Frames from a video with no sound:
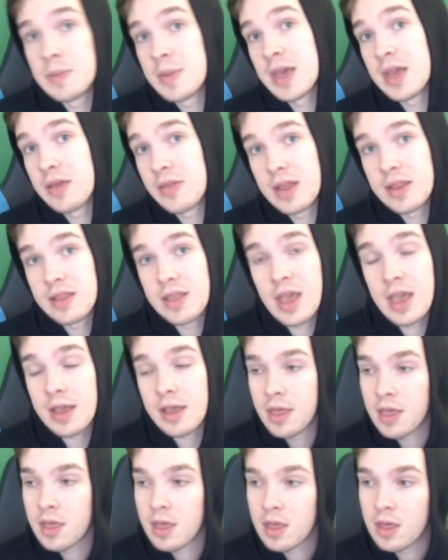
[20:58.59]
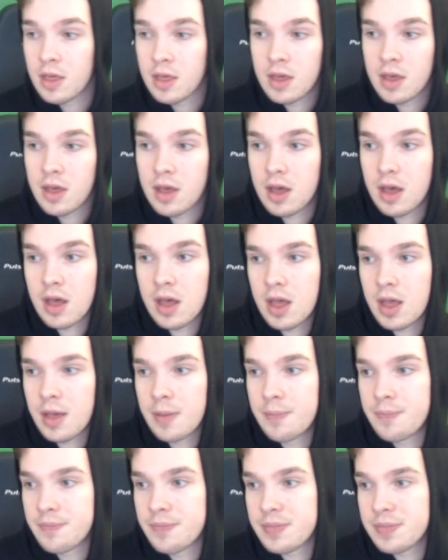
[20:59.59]
big in that deck.
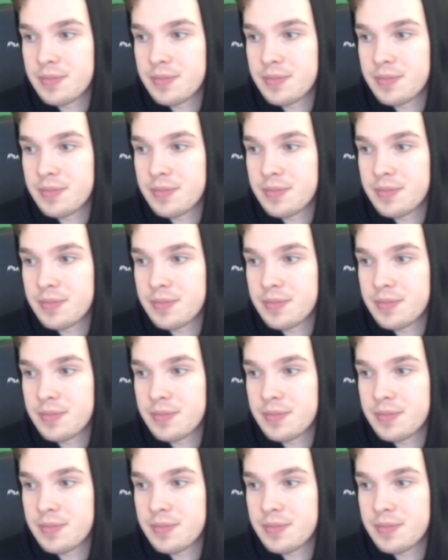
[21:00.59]
Yeah,